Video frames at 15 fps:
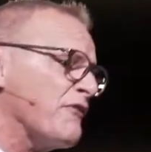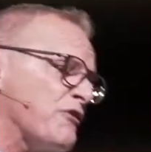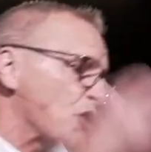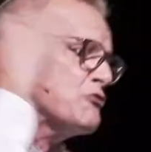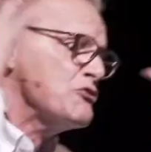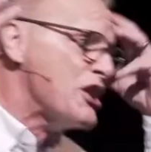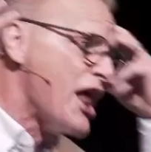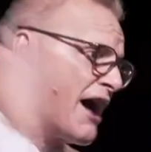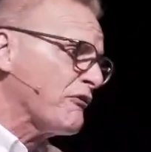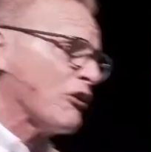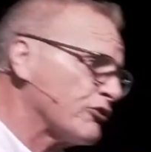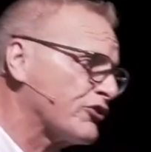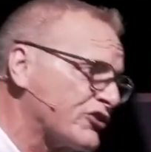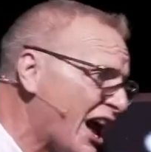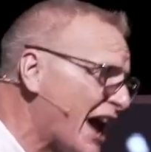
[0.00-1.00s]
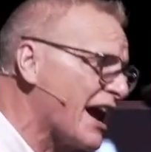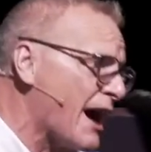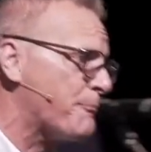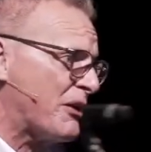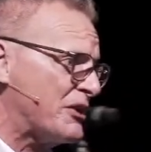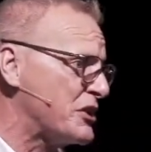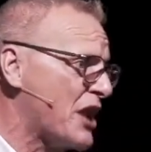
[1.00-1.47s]
if you never stay
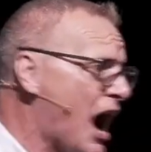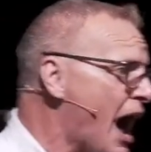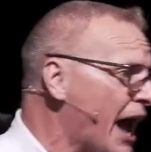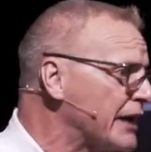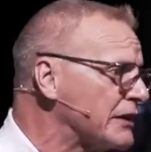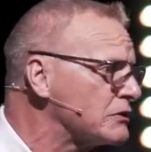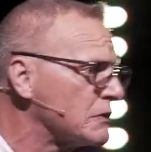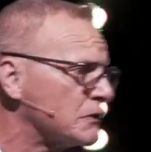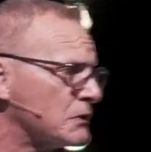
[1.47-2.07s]
up at night,